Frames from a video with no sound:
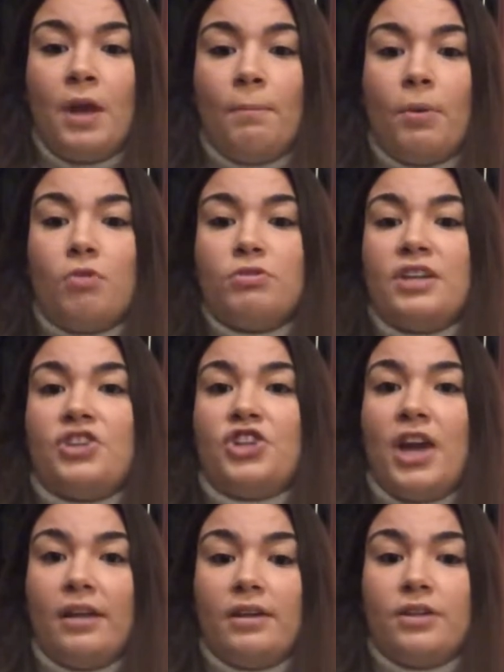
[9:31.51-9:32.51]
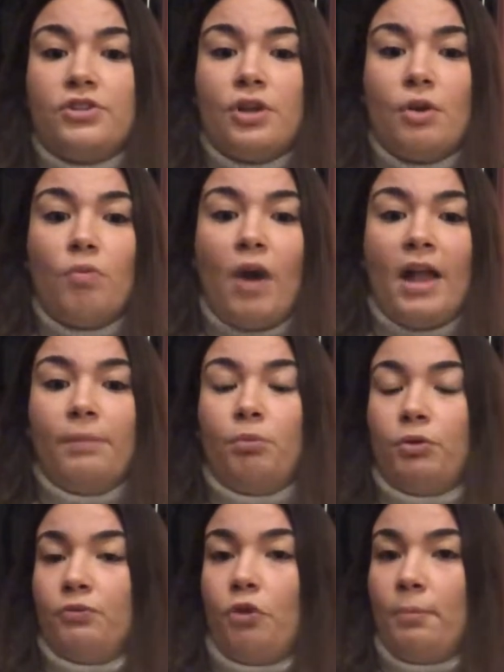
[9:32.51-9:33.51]
pose a challenge while
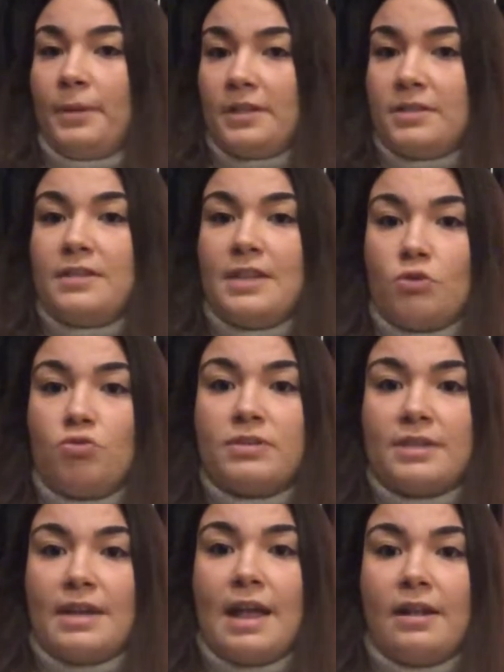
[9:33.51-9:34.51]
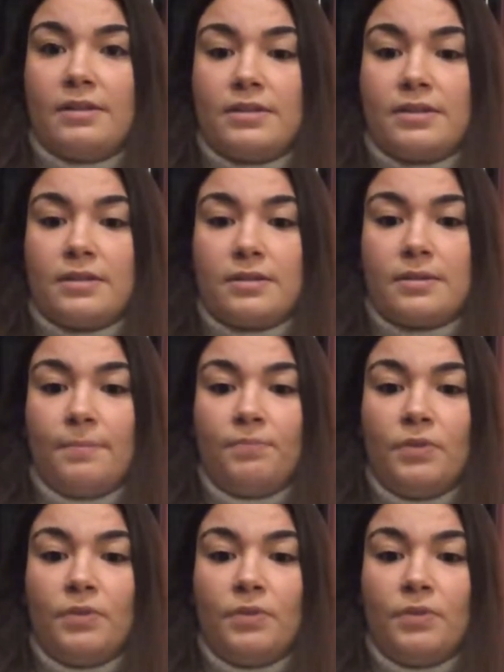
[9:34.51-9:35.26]
performing the sequence analysis.